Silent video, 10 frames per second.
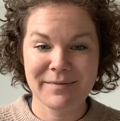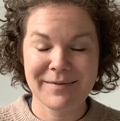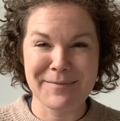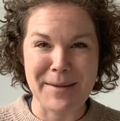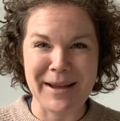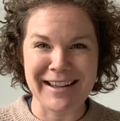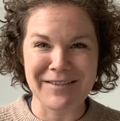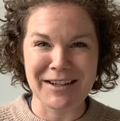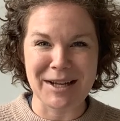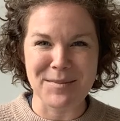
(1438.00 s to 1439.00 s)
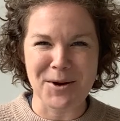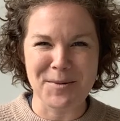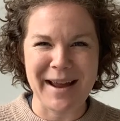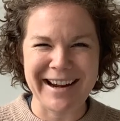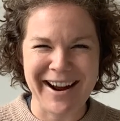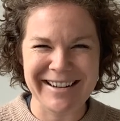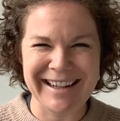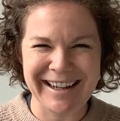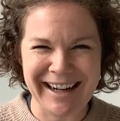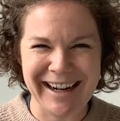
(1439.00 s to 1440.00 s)
Maybe I'll even get Bjorn back on
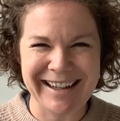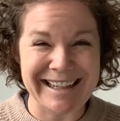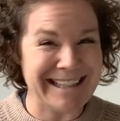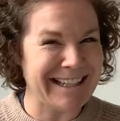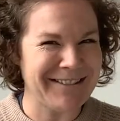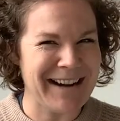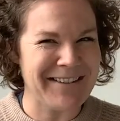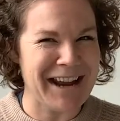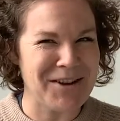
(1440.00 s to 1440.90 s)
here because he's around now